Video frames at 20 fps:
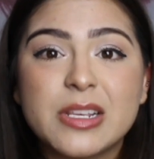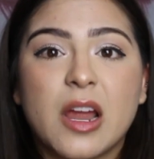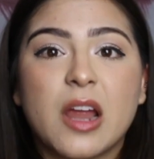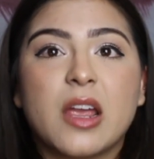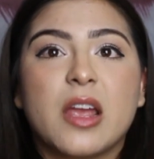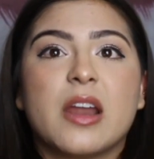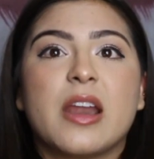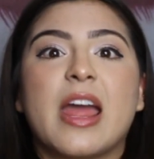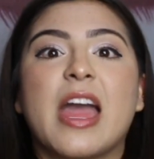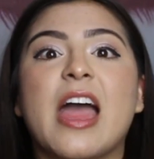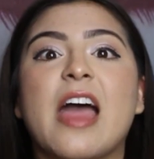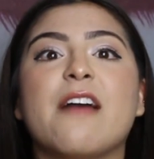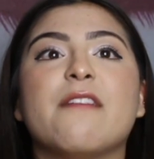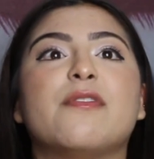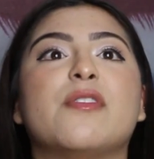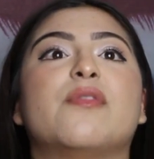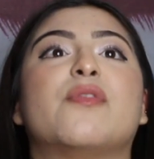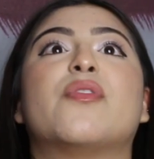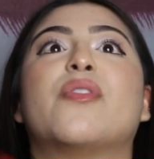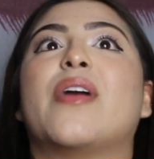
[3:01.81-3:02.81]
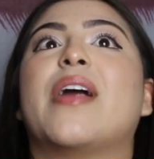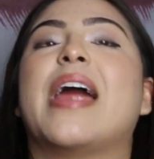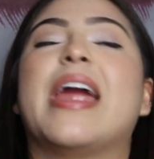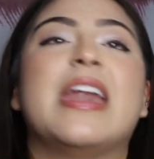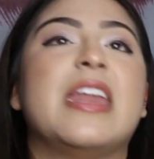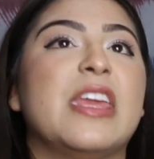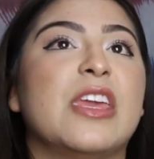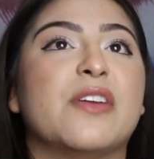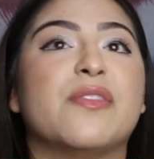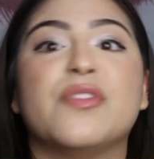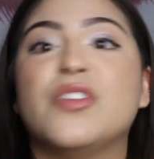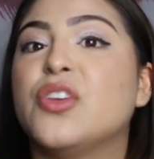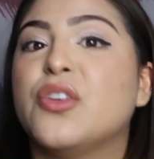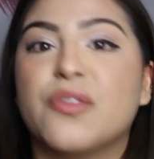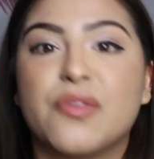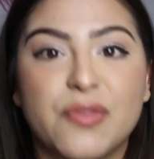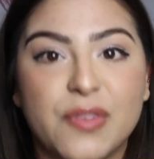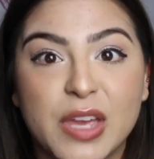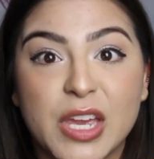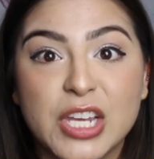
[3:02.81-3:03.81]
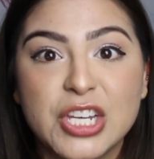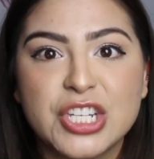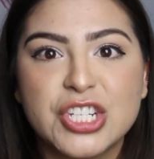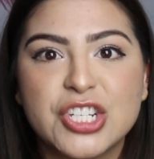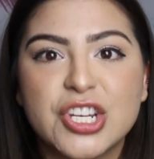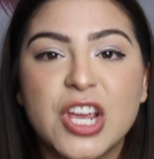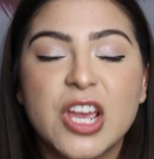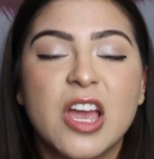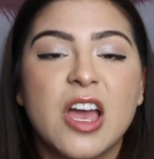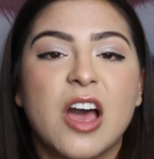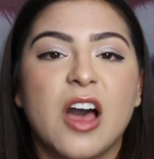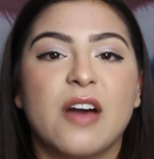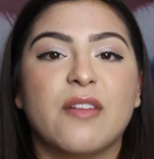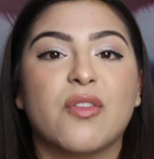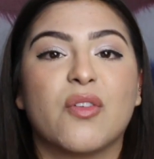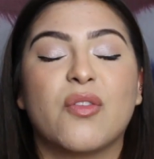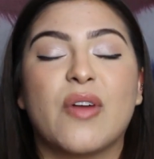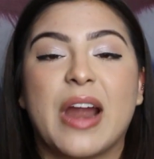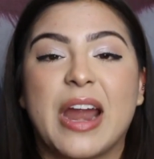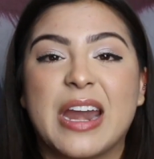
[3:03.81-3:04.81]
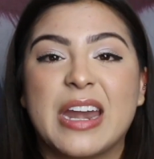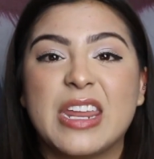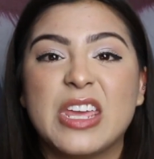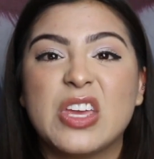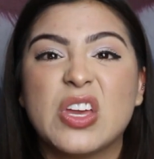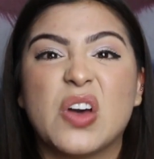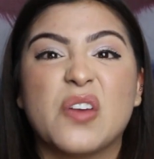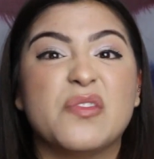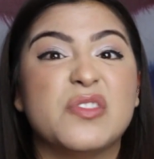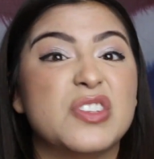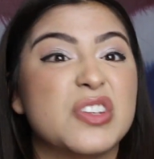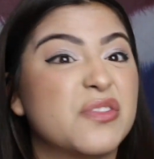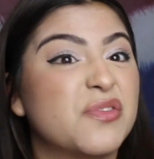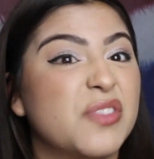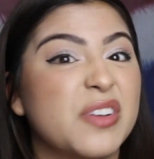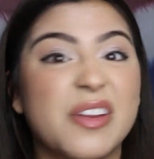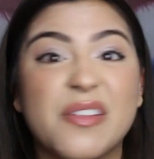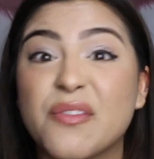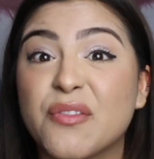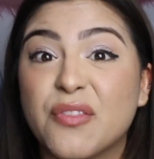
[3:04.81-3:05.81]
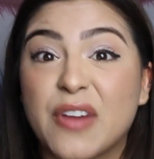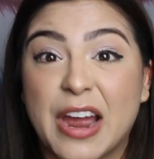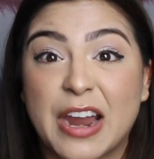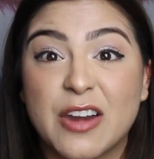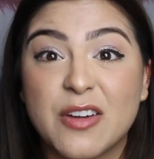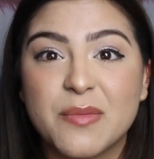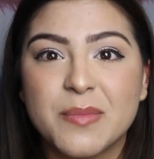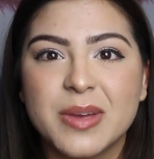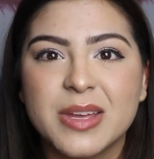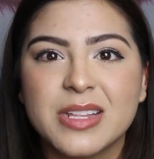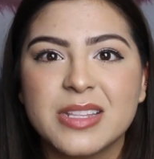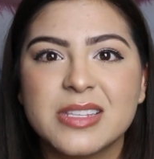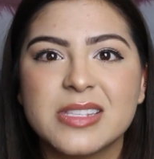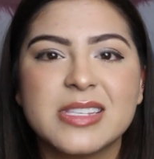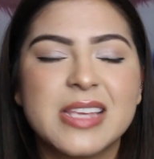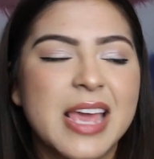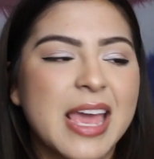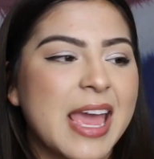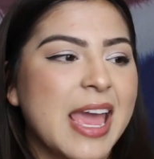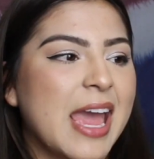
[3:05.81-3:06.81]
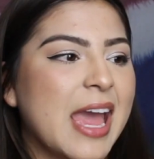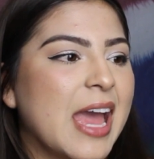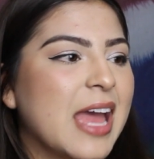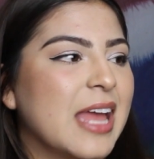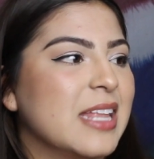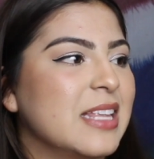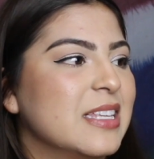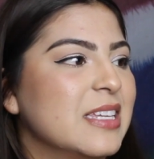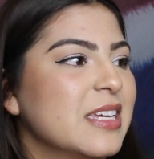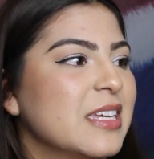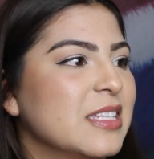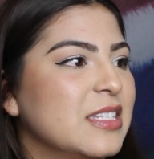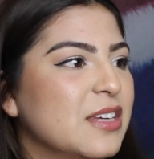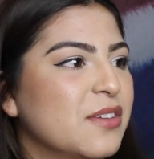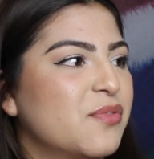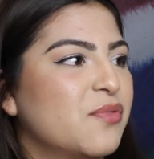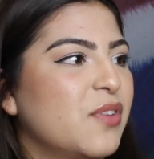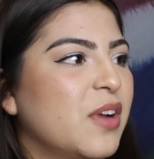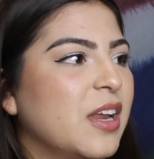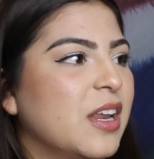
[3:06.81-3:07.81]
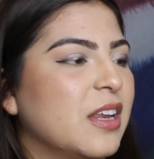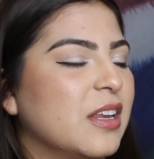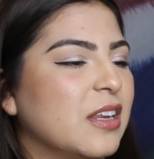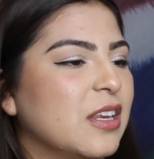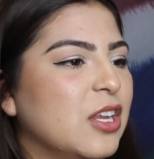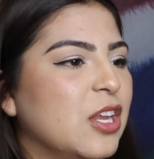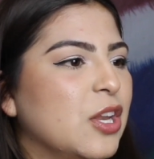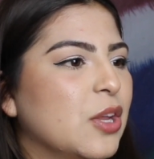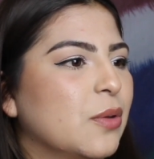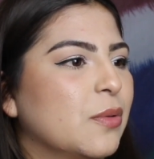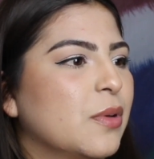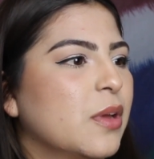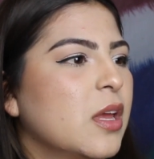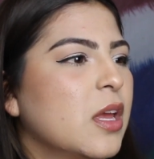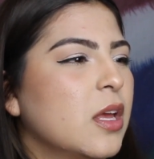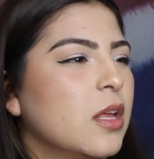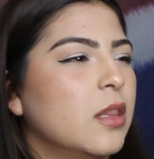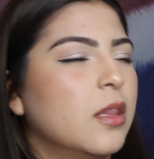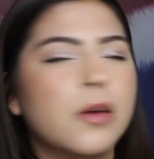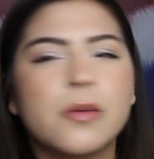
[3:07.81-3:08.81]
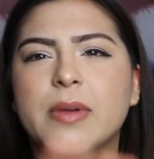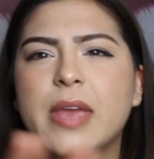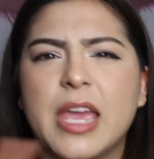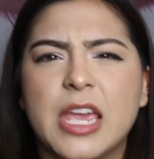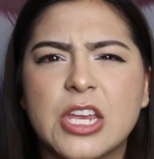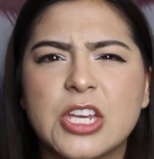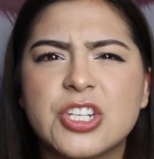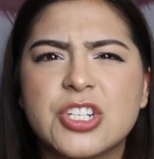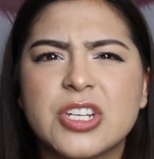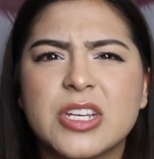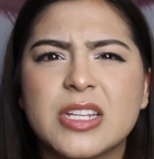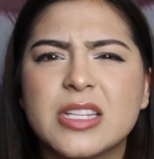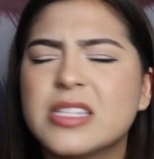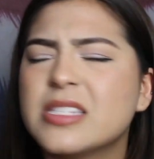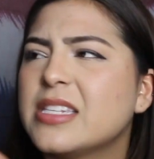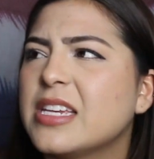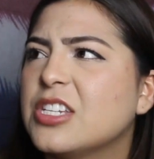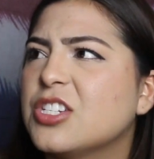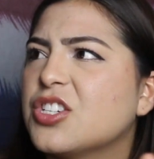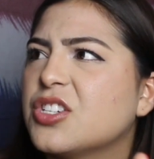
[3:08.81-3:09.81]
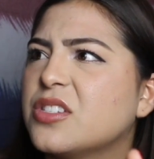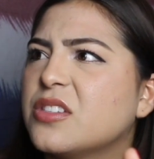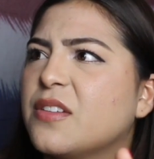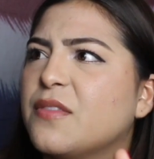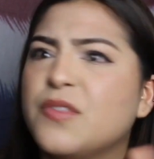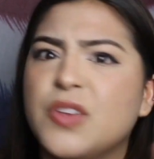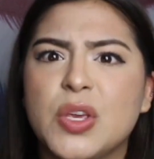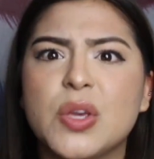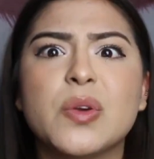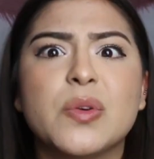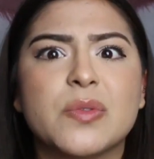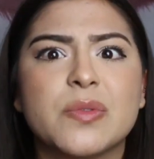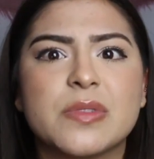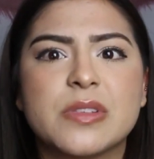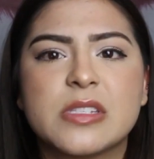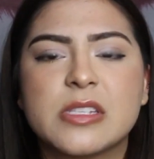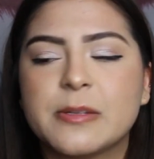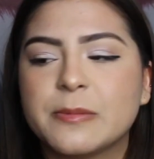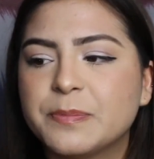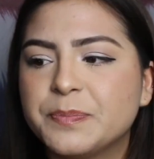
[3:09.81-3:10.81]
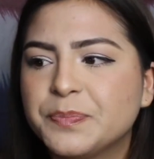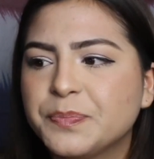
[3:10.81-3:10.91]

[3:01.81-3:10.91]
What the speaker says: are going to have a variety of new fish, a variety of different environments and different, locations and just views.